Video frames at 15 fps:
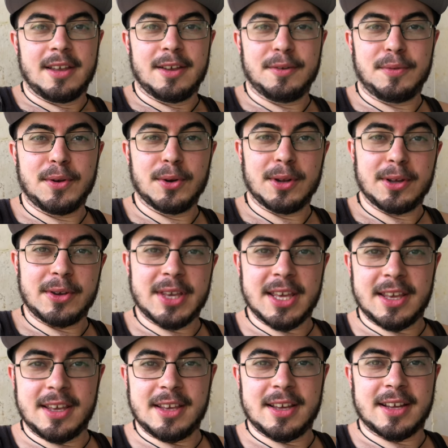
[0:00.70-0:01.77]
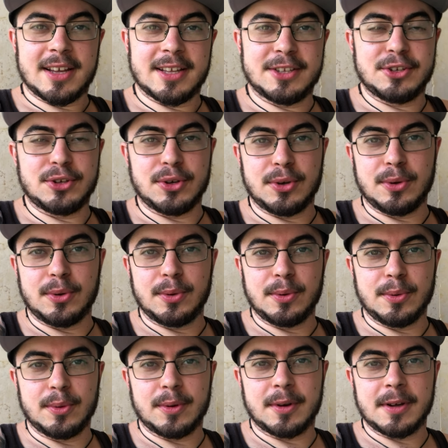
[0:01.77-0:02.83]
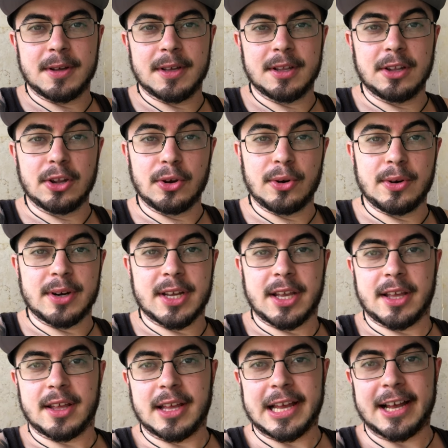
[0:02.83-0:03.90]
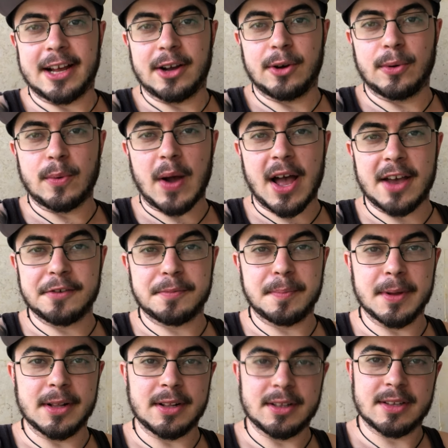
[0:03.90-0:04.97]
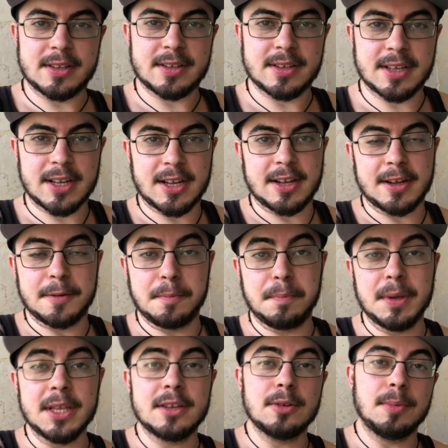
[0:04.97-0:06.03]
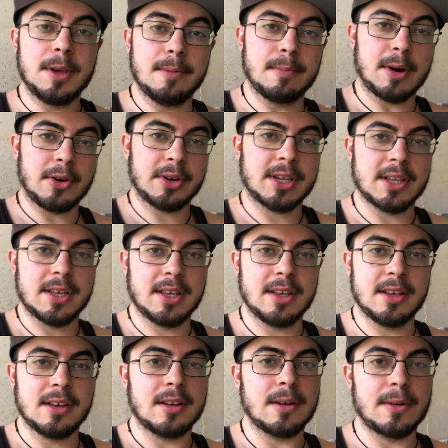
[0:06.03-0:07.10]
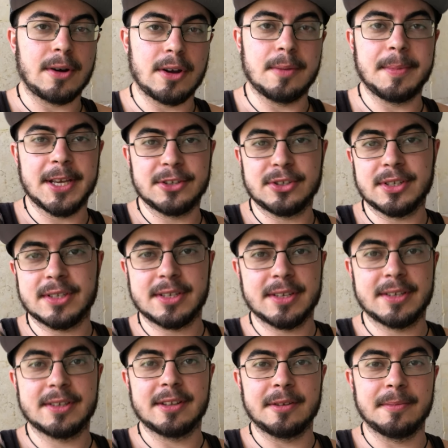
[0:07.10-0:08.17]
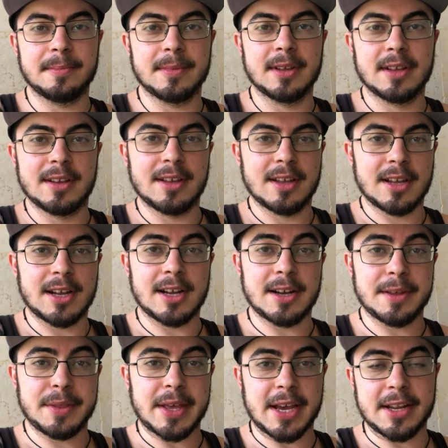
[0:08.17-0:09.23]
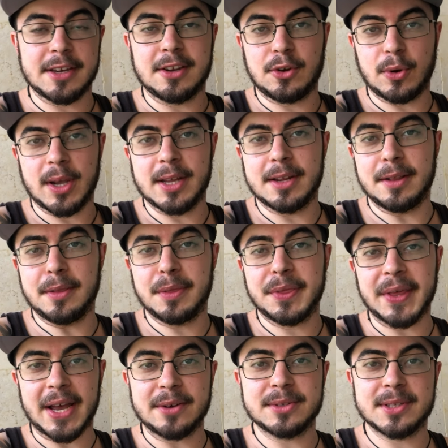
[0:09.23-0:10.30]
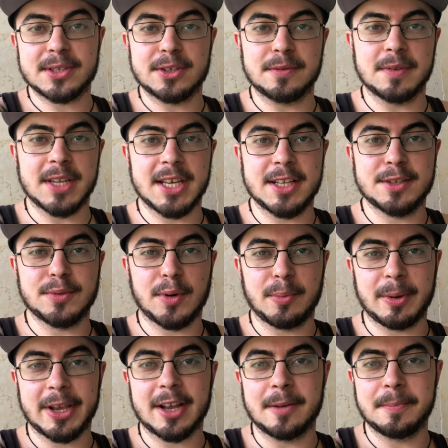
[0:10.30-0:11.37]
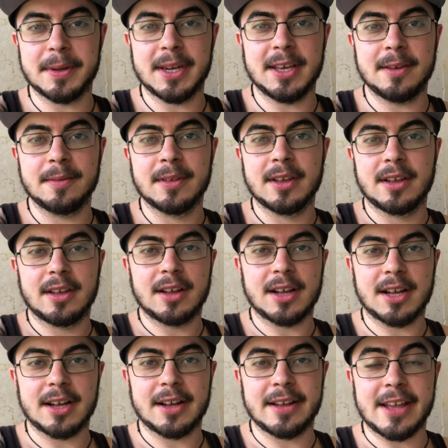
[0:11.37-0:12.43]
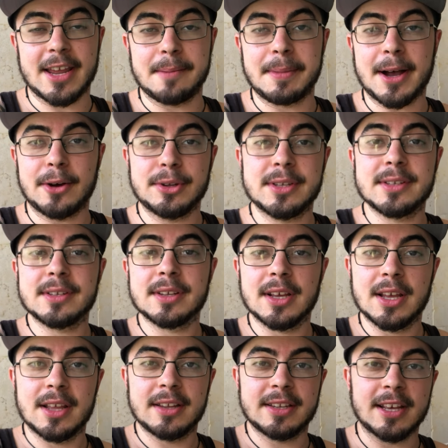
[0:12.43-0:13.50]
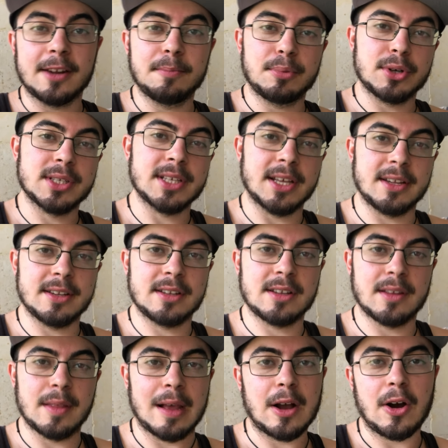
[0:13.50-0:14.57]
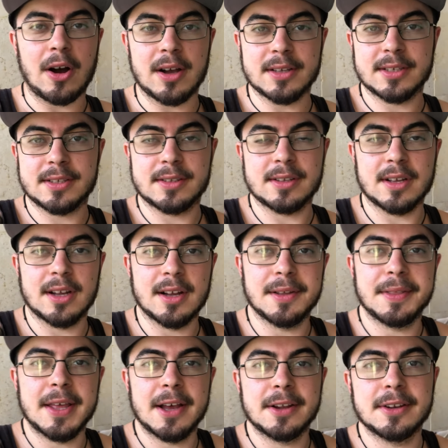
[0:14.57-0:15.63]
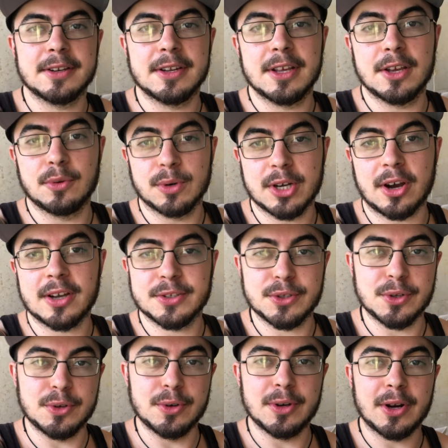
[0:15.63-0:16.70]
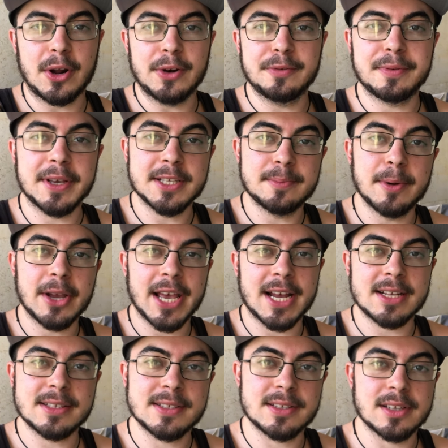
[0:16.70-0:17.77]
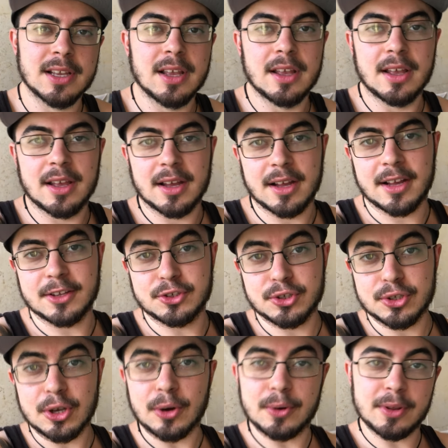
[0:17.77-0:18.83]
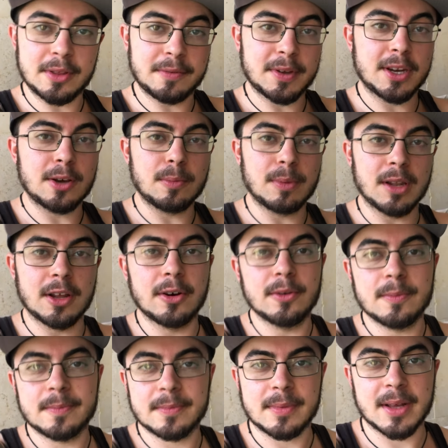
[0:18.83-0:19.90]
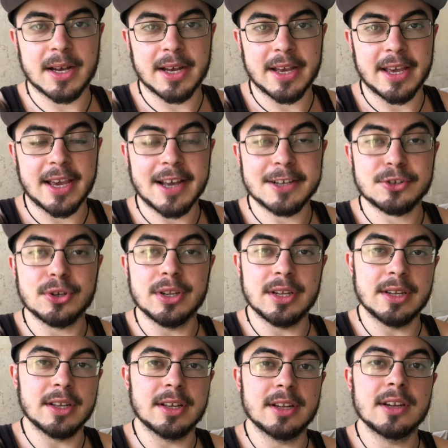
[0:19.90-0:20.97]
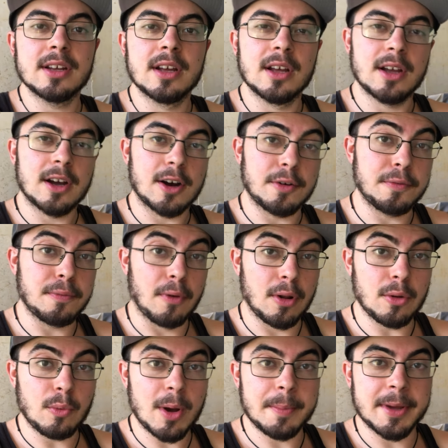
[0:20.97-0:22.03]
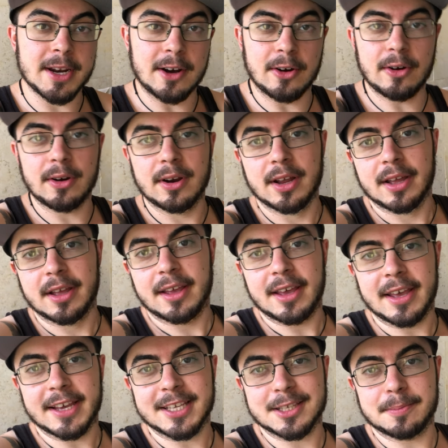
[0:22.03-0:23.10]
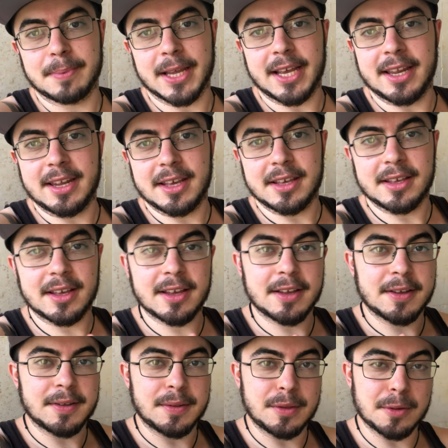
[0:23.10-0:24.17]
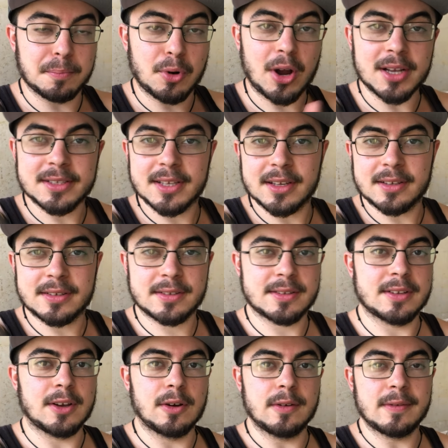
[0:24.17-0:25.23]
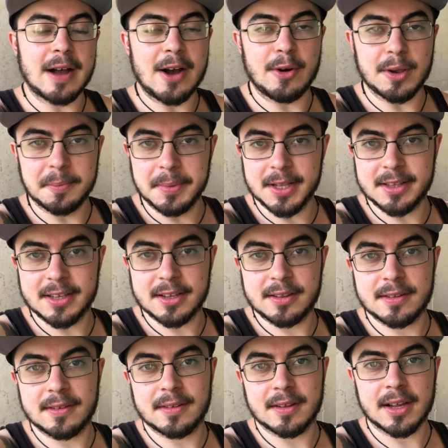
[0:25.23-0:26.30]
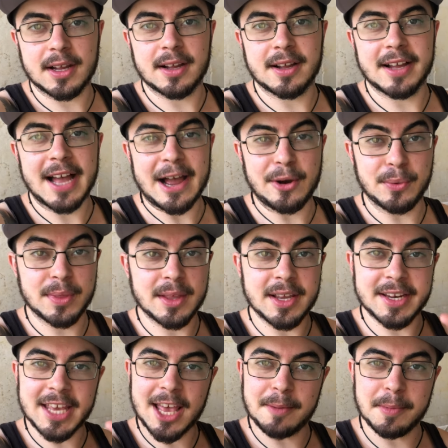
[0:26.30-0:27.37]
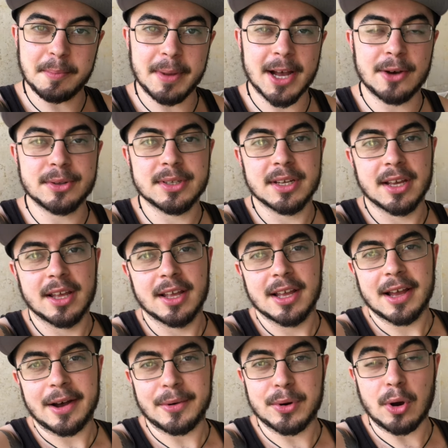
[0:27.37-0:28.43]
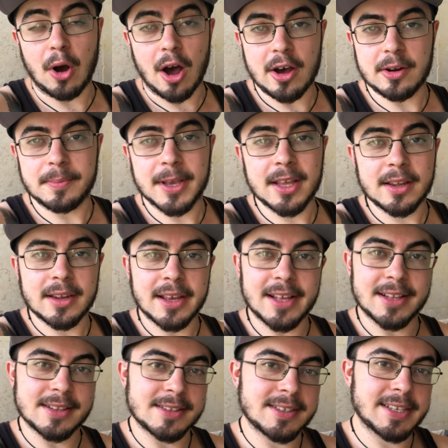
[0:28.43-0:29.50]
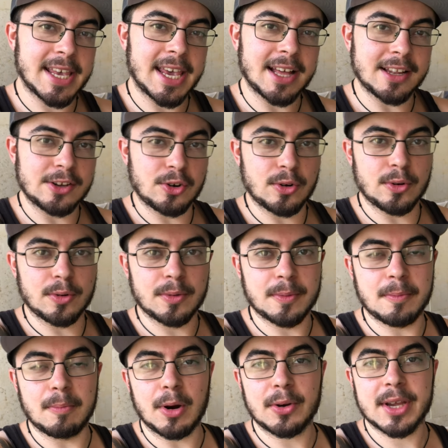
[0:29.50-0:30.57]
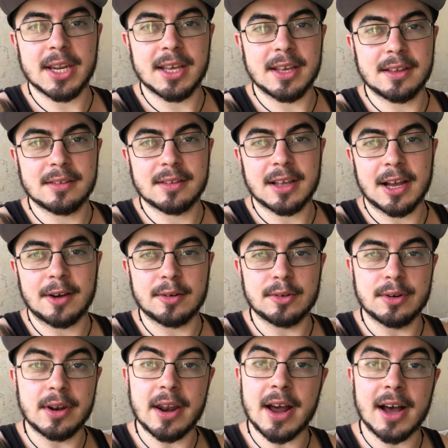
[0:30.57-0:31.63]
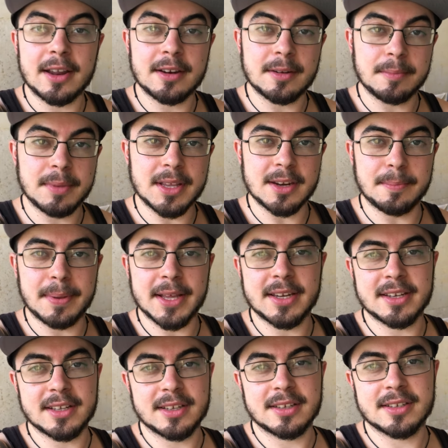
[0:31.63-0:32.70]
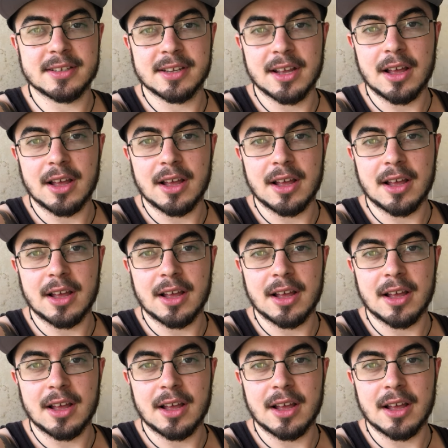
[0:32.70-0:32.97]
If you're looking to learn how I've built a B2B marketing automation system uh, that created thousands of leads for my company uh, at about 10% the cost uh, that it would cost to do it on Facebook ads, uh, just go to the video below. I actually did a full webinar explaining the process of how I built it, uh, how it came about, how to automate and scale your marketing, how to not be dependent